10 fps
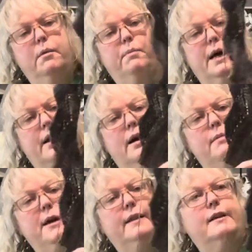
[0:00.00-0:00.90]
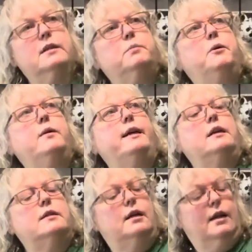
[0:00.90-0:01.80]
But I'm at this
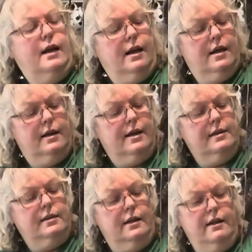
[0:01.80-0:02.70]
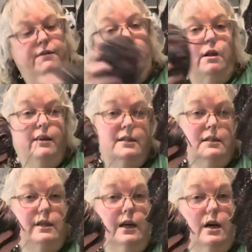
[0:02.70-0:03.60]
point and I still have all
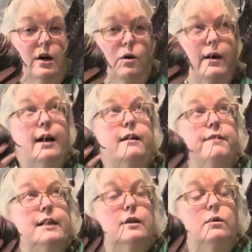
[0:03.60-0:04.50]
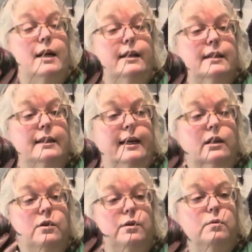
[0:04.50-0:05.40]
this to go. And if I don't like the
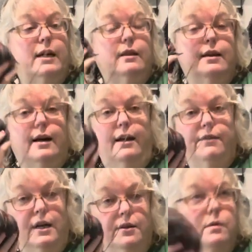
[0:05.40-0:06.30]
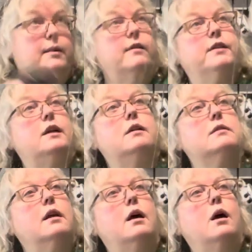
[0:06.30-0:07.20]
length or the width, I have another one of these.